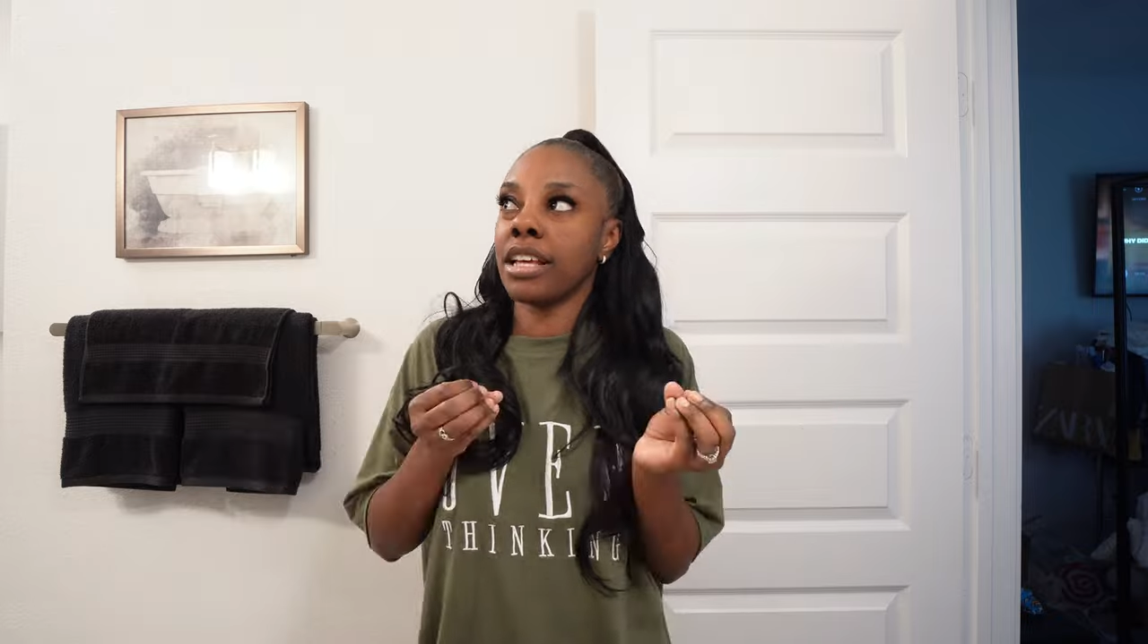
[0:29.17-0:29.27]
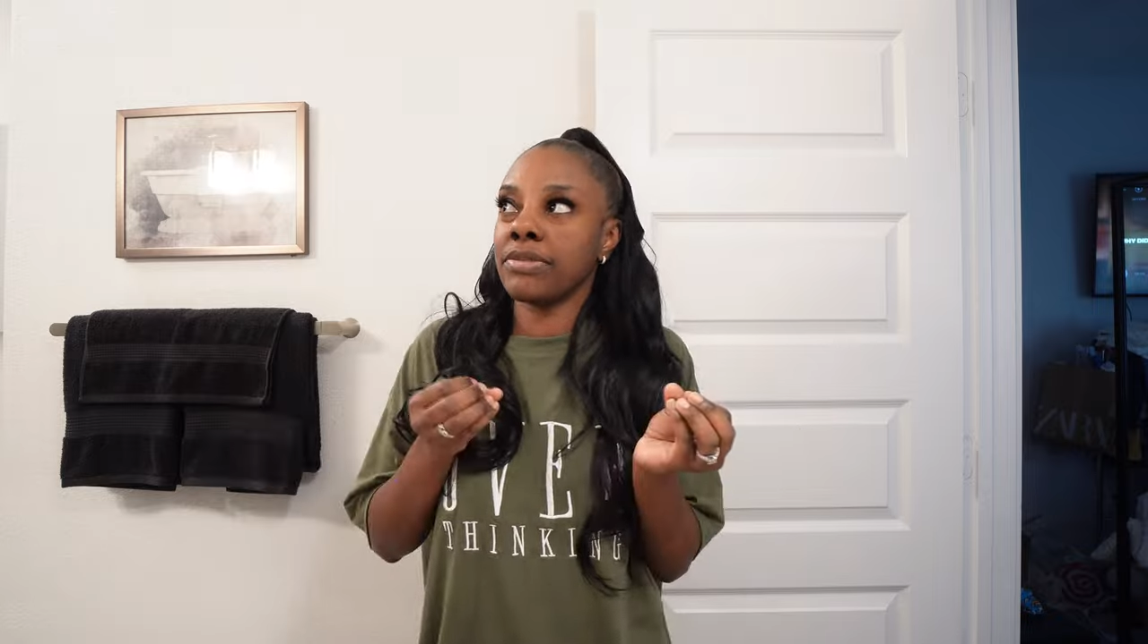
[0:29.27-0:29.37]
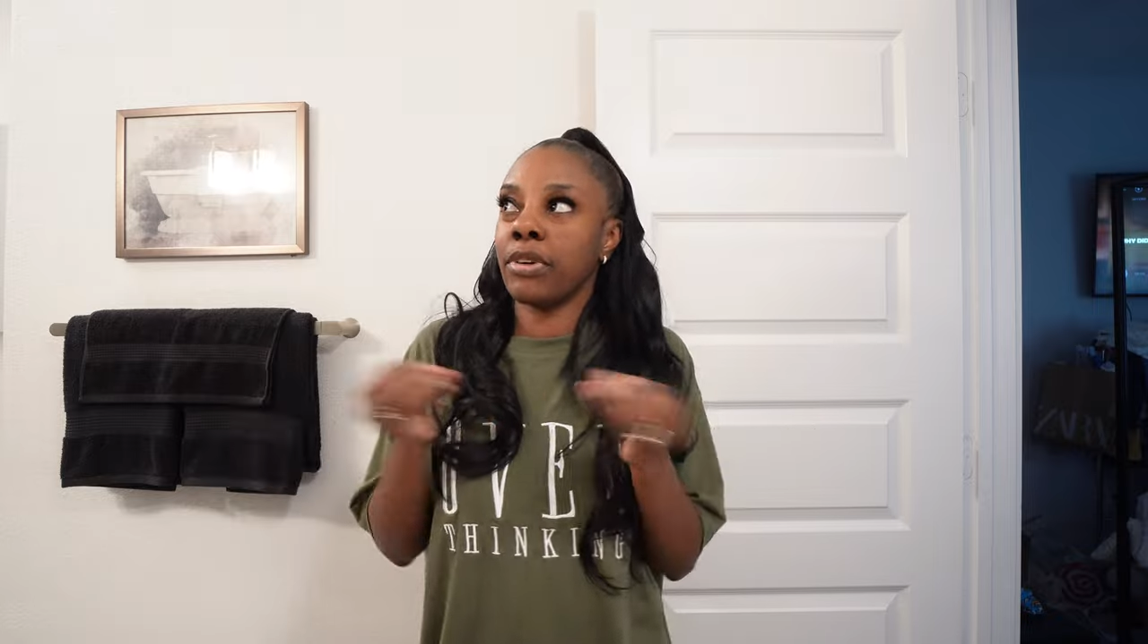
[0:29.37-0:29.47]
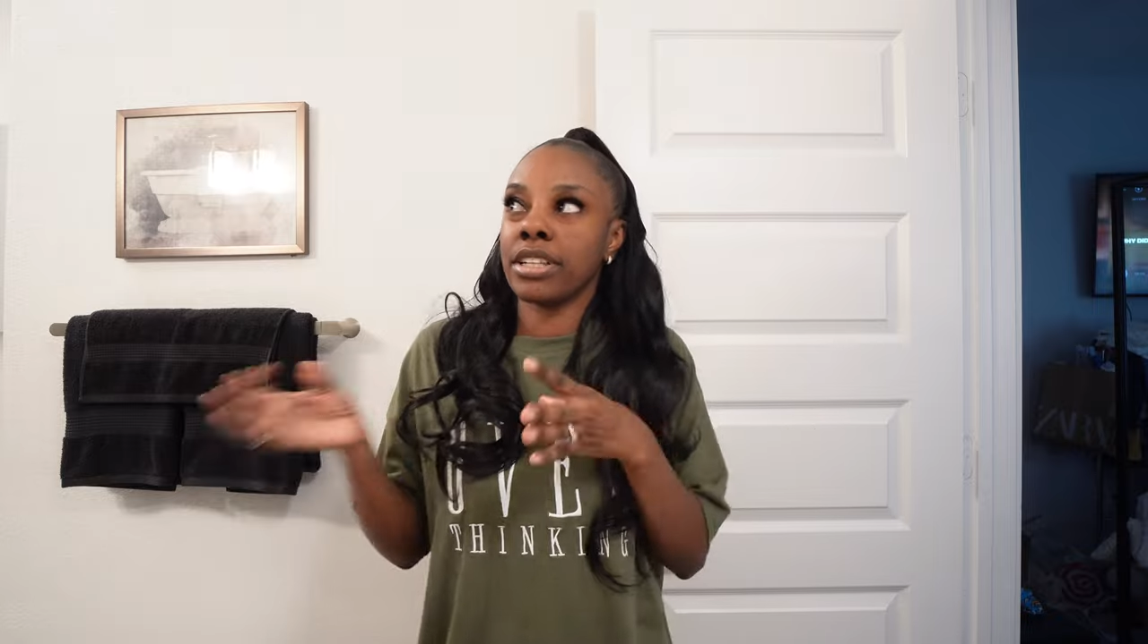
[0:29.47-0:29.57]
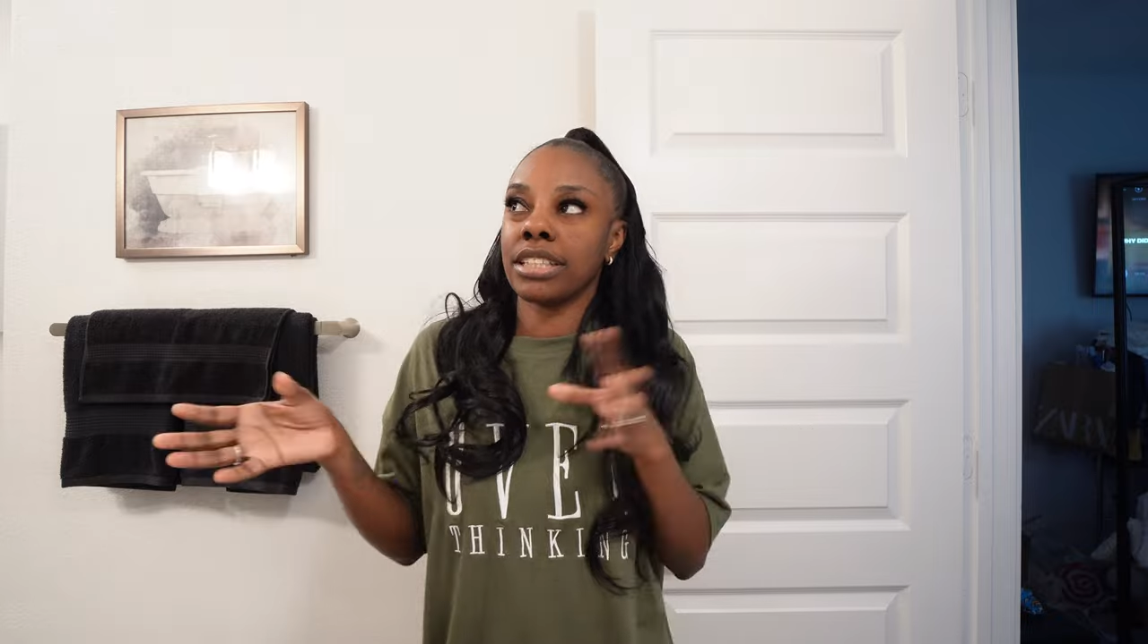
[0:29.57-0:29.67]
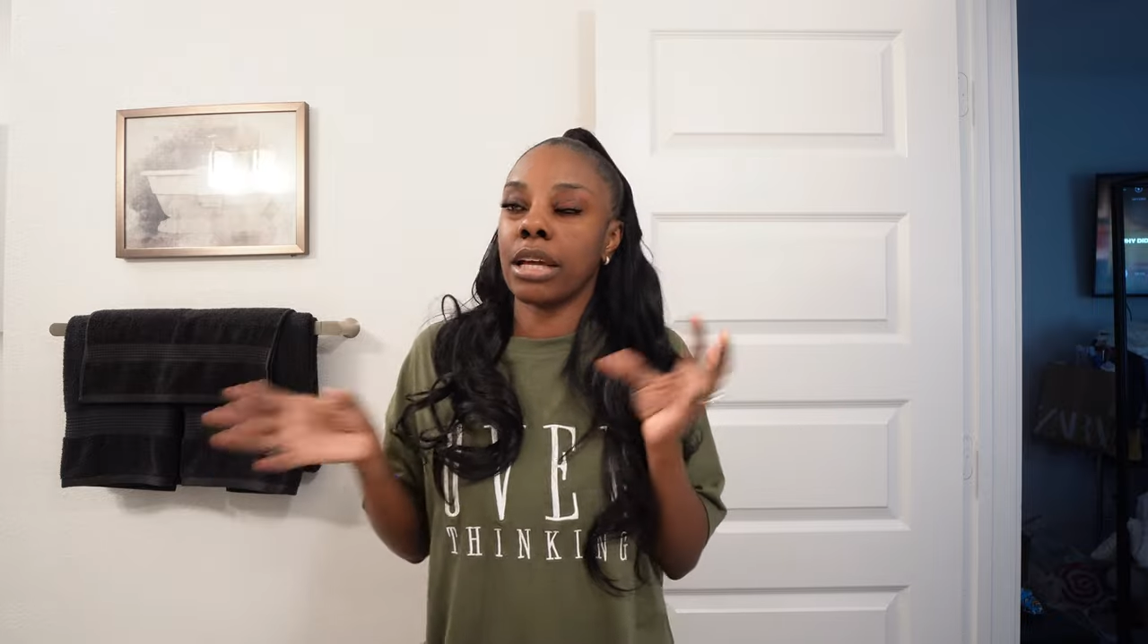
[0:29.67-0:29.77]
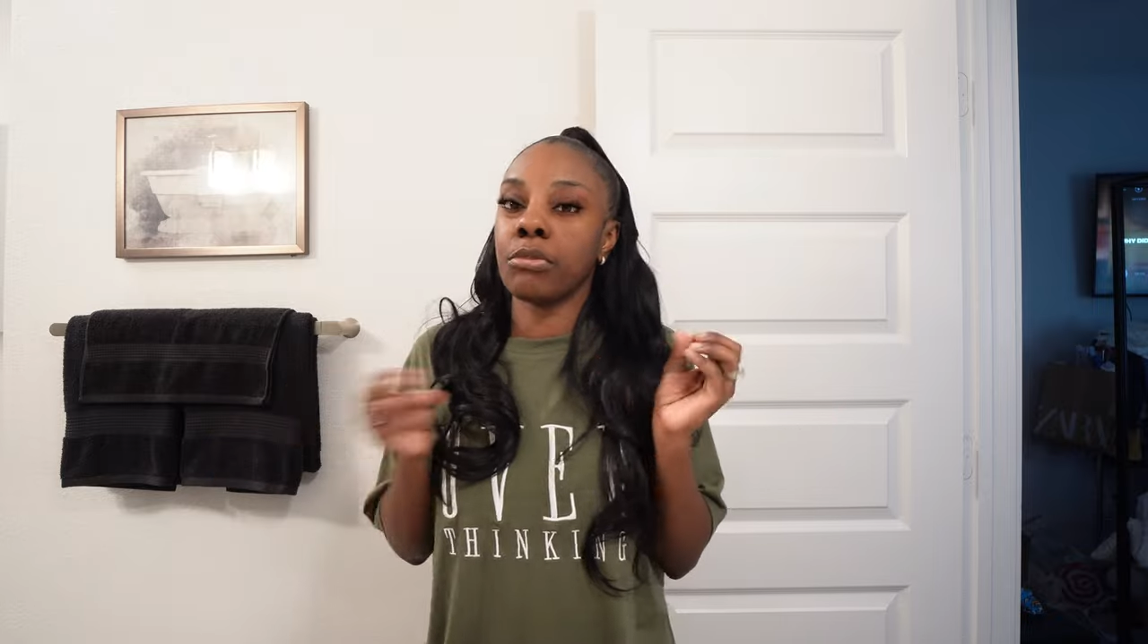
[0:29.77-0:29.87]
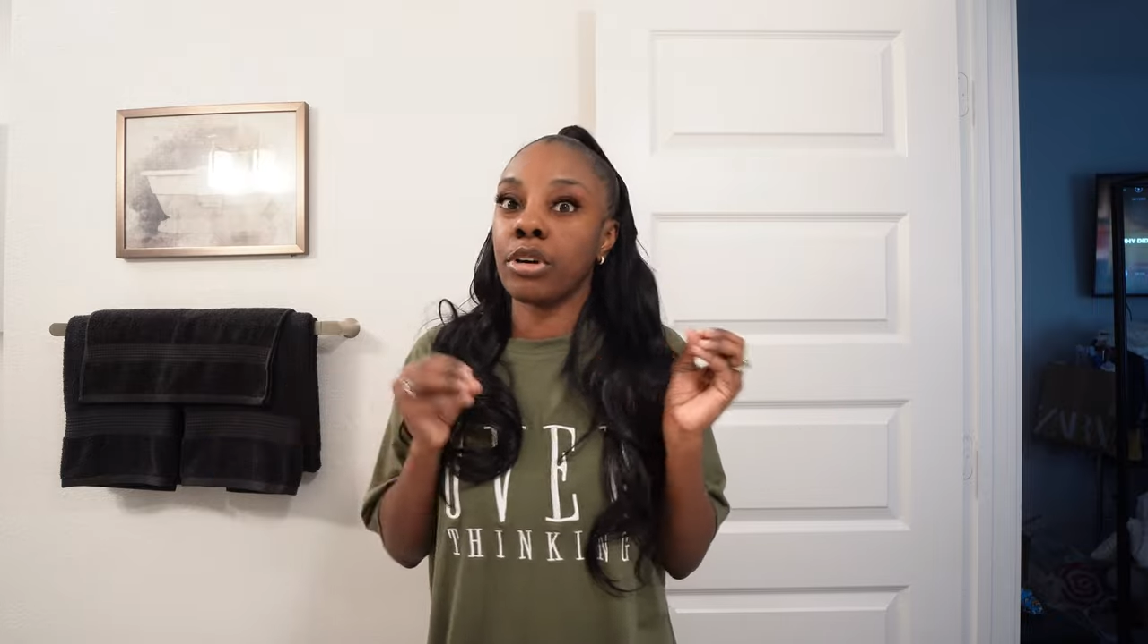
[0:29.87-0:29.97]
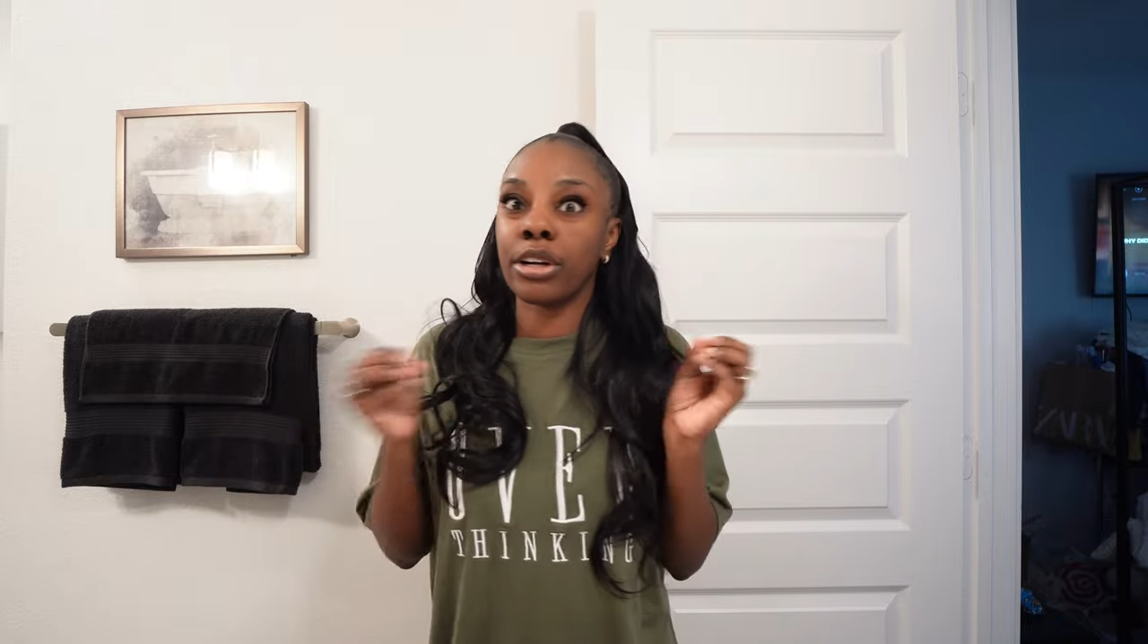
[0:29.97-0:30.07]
as far as like more